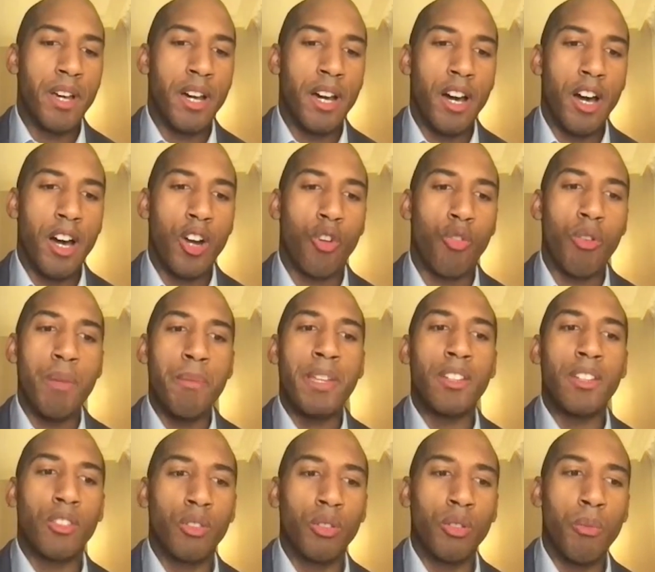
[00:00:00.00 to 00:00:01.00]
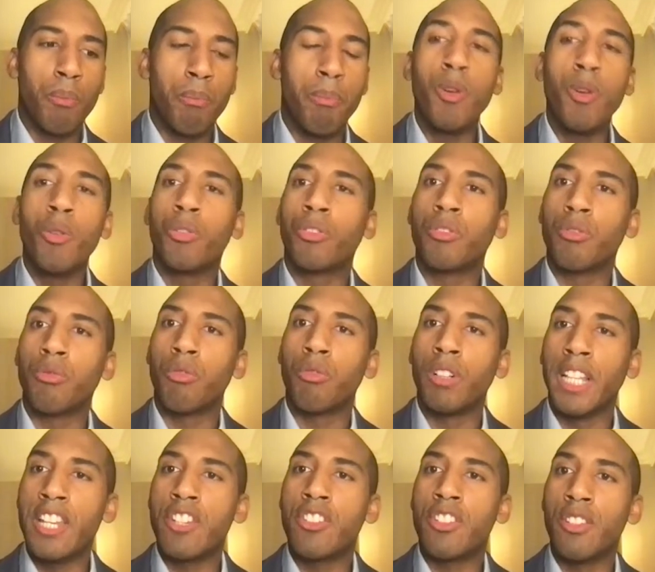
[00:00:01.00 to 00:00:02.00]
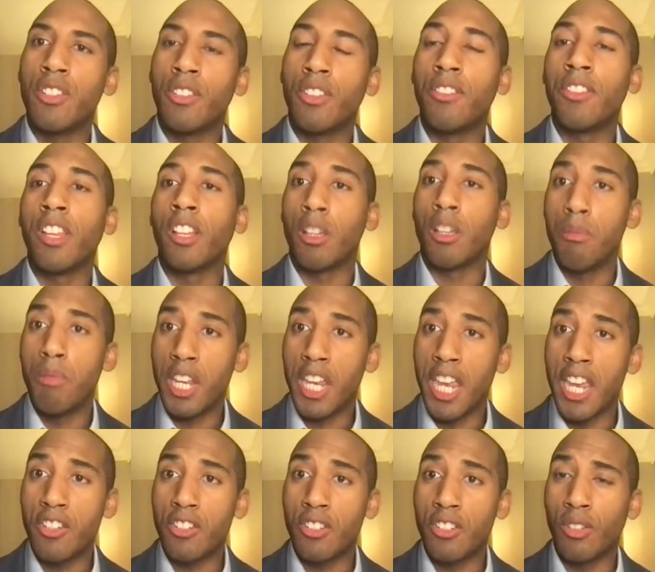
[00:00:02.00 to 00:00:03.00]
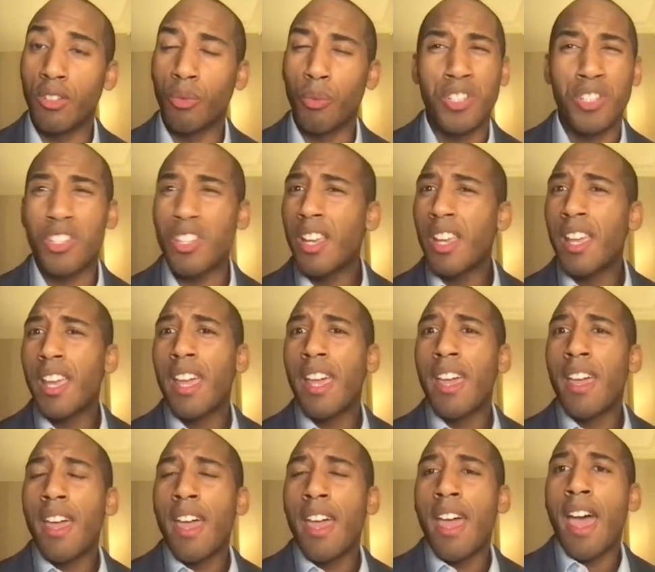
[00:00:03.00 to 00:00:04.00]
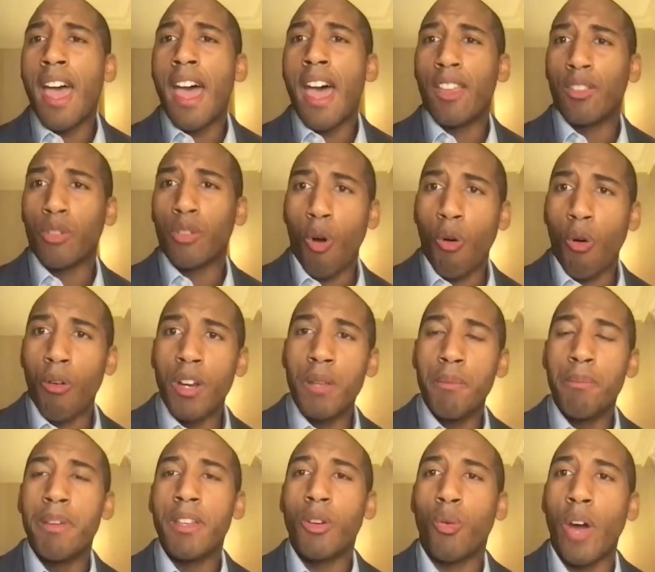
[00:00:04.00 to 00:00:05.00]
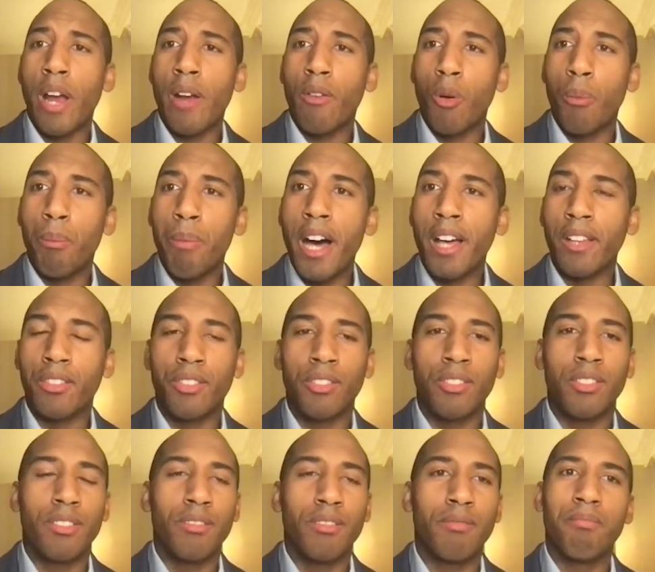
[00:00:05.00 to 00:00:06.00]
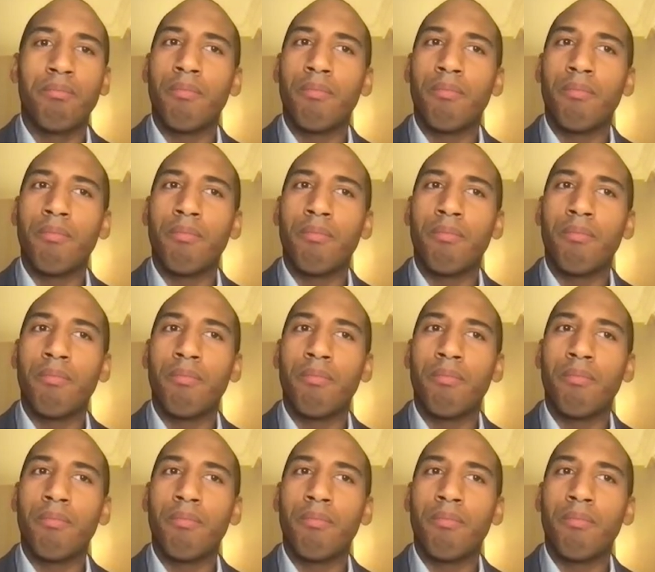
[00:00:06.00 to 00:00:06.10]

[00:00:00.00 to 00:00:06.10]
uh, agreement to boost relations in telecommunications, which has already been quite robust.